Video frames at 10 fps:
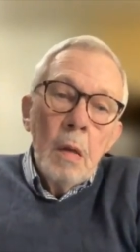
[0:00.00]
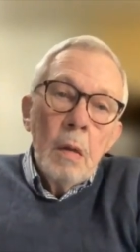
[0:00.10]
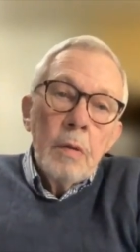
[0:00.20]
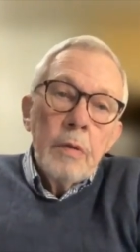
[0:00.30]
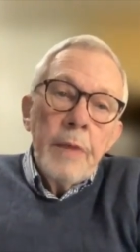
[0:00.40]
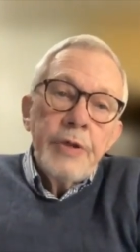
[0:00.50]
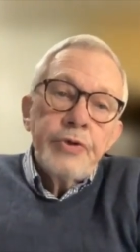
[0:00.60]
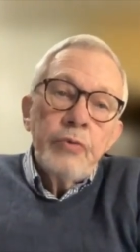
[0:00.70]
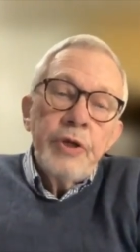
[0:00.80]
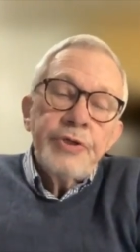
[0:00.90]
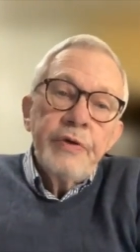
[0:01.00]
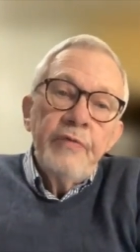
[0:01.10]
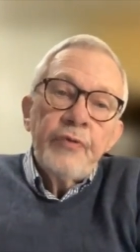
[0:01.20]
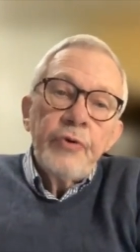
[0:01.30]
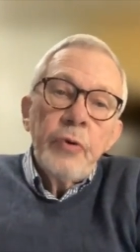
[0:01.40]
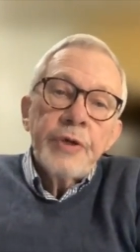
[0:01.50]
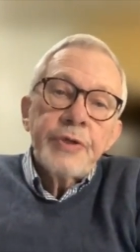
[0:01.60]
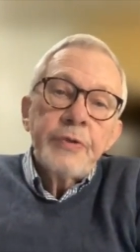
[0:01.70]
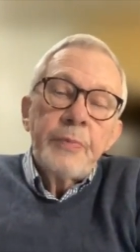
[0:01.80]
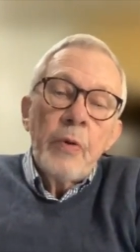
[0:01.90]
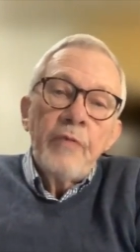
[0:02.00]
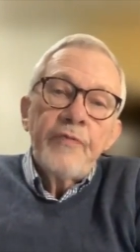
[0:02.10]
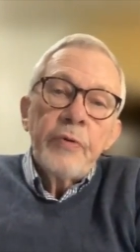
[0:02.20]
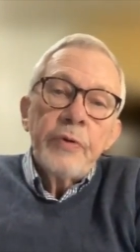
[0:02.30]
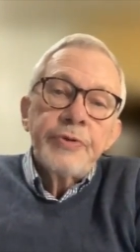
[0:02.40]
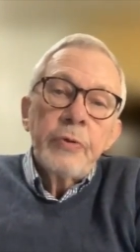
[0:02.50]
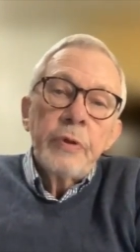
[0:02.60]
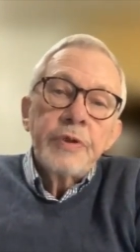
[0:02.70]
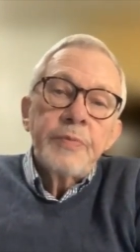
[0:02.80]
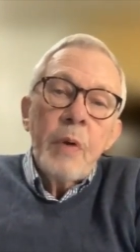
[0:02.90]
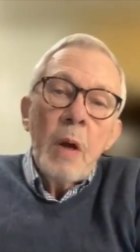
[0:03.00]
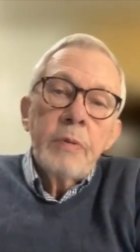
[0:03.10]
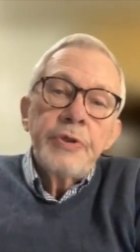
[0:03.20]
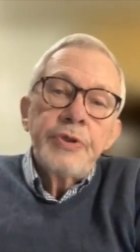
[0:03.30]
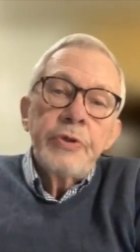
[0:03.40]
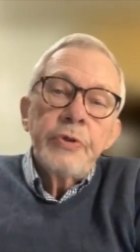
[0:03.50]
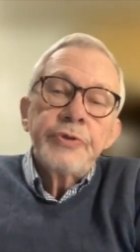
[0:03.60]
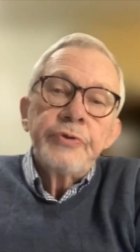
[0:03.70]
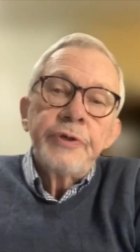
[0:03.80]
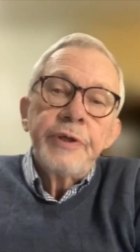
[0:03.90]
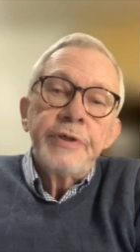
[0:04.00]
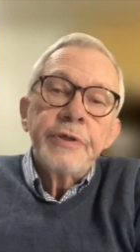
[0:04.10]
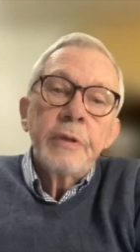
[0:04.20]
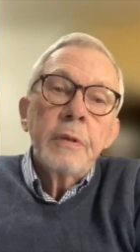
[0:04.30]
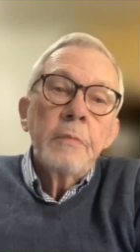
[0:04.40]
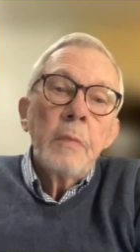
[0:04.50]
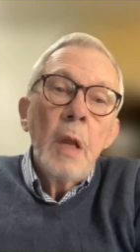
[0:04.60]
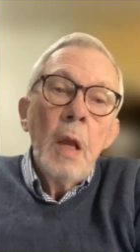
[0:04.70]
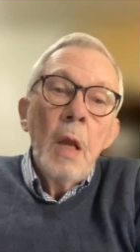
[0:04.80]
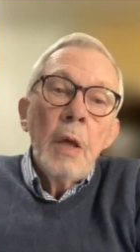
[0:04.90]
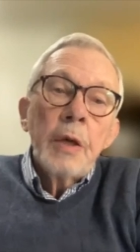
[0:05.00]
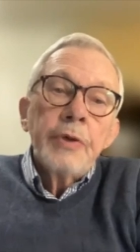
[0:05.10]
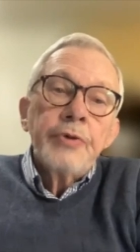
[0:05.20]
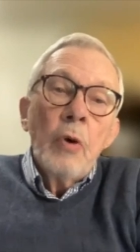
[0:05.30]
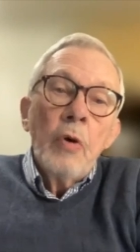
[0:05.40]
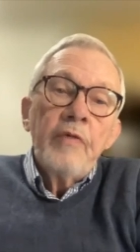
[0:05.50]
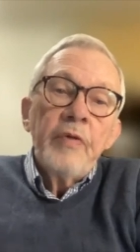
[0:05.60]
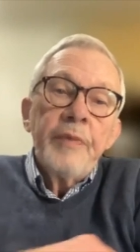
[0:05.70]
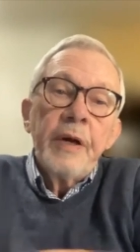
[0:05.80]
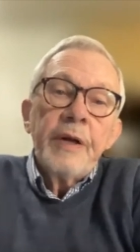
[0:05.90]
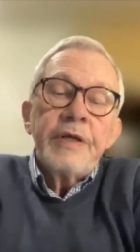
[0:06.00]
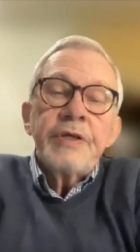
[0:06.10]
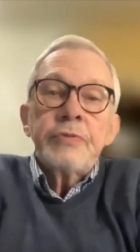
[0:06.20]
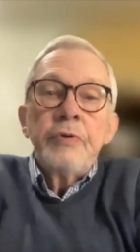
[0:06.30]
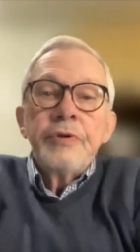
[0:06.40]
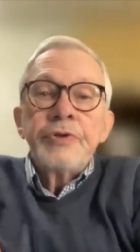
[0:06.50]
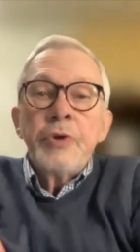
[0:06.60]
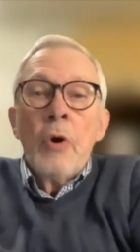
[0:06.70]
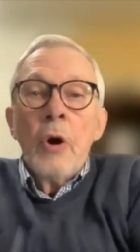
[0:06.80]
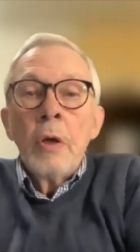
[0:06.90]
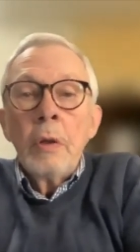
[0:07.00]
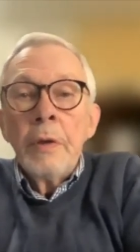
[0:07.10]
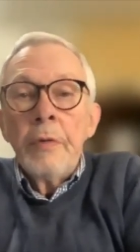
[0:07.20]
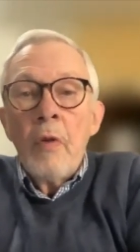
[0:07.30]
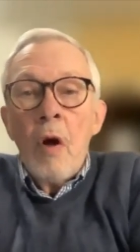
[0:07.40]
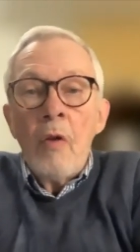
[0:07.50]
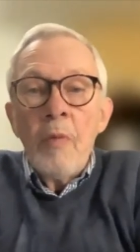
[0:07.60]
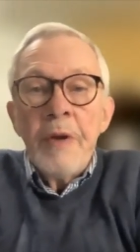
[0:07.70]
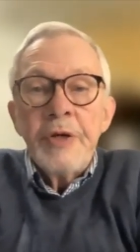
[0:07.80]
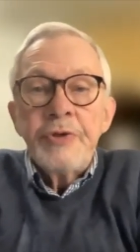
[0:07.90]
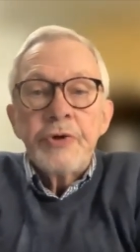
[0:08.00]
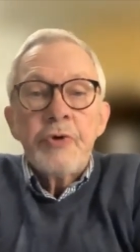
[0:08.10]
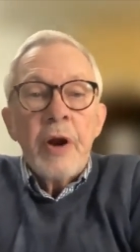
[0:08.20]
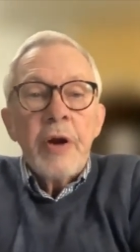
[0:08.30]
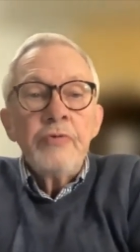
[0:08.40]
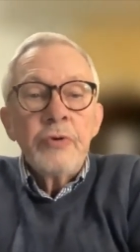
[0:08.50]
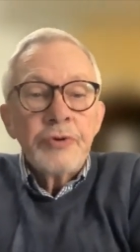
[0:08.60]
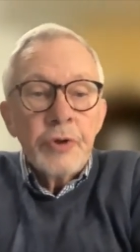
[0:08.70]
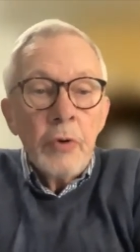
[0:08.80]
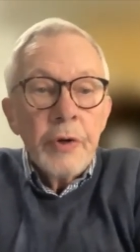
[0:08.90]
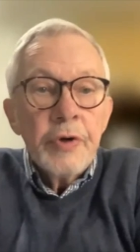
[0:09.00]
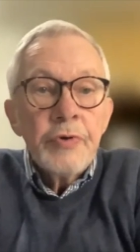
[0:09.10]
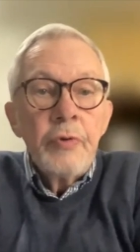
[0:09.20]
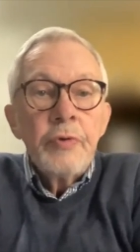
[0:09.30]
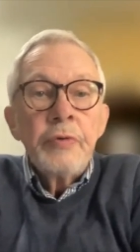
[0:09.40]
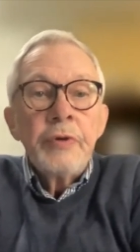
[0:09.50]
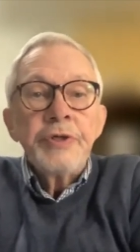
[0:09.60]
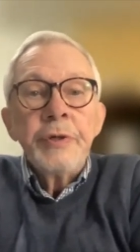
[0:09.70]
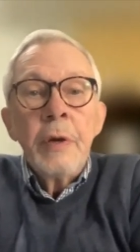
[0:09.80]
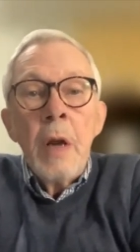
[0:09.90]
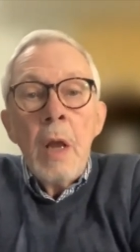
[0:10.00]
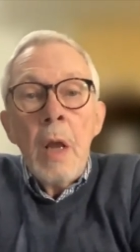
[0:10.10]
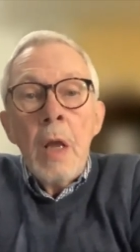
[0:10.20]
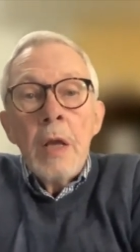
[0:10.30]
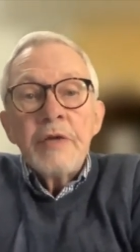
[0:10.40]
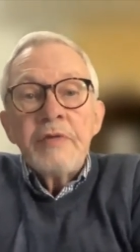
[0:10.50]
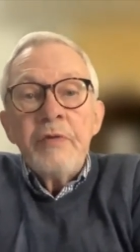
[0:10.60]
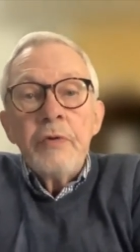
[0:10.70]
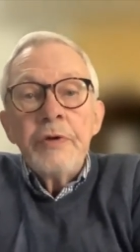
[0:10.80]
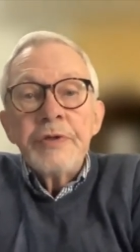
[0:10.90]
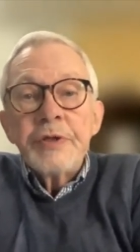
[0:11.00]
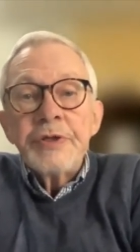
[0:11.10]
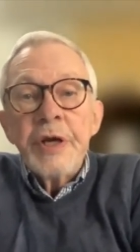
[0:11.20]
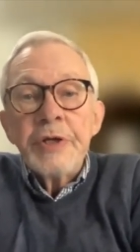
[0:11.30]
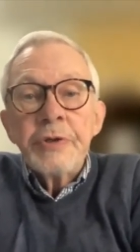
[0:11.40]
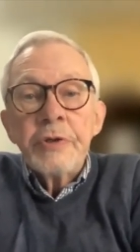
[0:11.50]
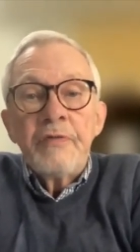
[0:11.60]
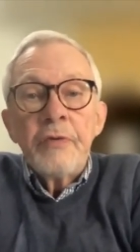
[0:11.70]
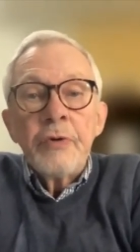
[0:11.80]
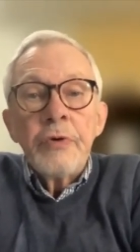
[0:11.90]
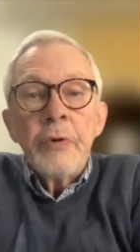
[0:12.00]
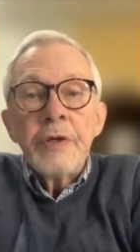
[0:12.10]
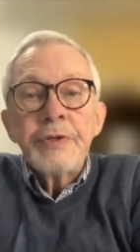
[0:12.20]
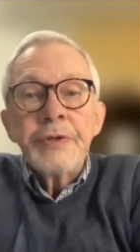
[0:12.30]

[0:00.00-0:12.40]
The major reason for U.S. support for Israel is probably geostrategic. Control of the Middle East with its oil and with all the major trade routes going through the region is viewed as essential for U.S.